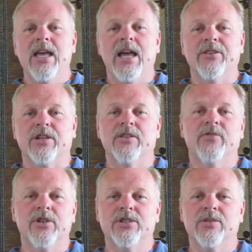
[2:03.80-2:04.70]
And the
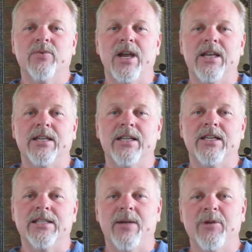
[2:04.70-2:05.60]
conversion rate
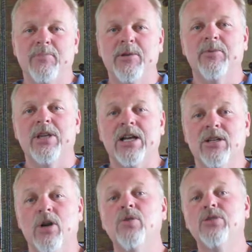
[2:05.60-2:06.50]
is how many people that
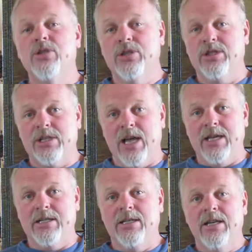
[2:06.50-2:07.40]
go to your
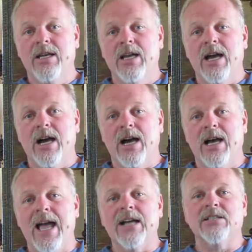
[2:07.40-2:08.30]
site
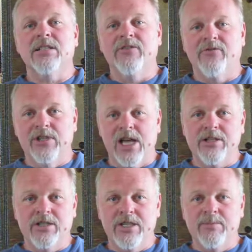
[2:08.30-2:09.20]
actually fill out
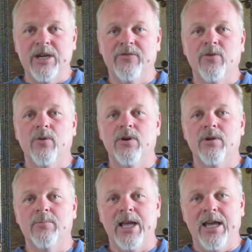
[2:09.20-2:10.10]
your email
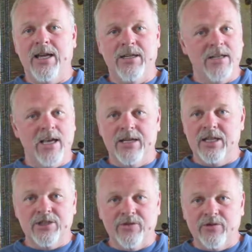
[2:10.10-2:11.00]
form and
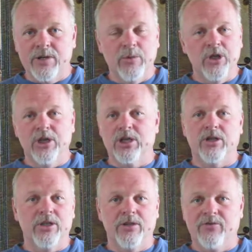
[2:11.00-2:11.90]
get your free book
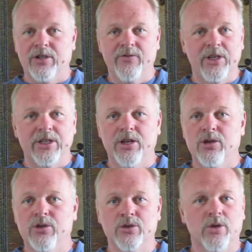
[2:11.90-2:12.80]
or your free
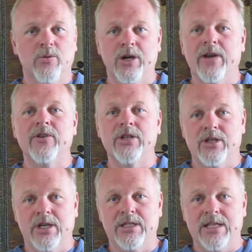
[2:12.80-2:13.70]
videos or whatever you're
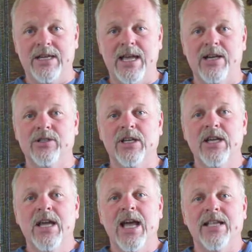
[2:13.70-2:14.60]
going to send out
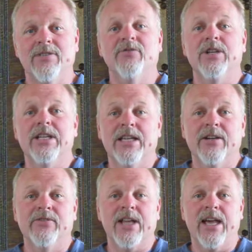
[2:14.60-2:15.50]
as a free
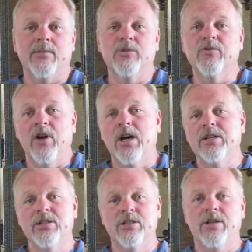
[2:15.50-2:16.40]
gift and move
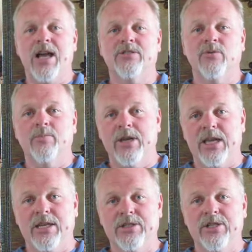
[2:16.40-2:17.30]
on to your actual
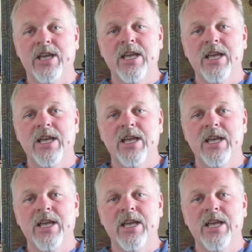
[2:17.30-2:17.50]
page.